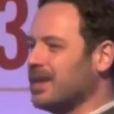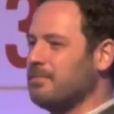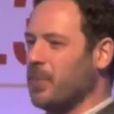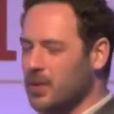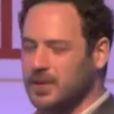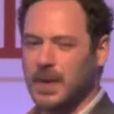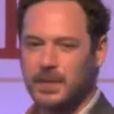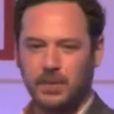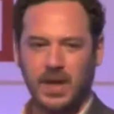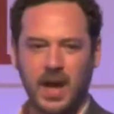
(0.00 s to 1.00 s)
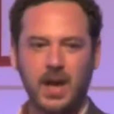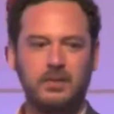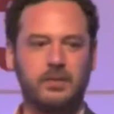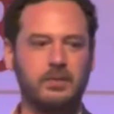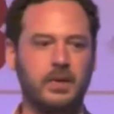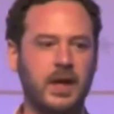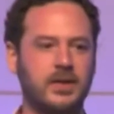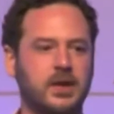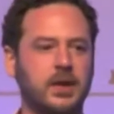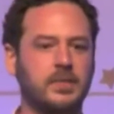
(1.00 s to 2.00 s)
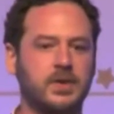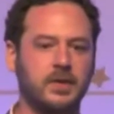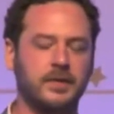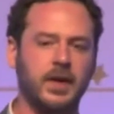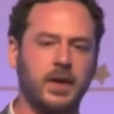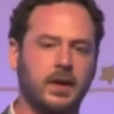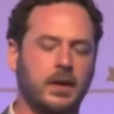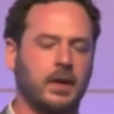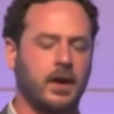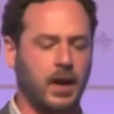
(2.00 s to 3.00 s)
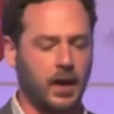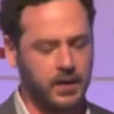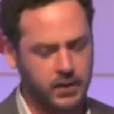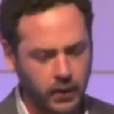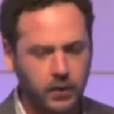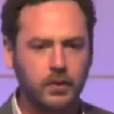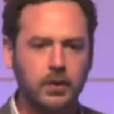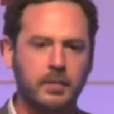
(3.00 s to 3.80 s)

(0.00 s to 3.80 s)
like bogs people down in terms of historical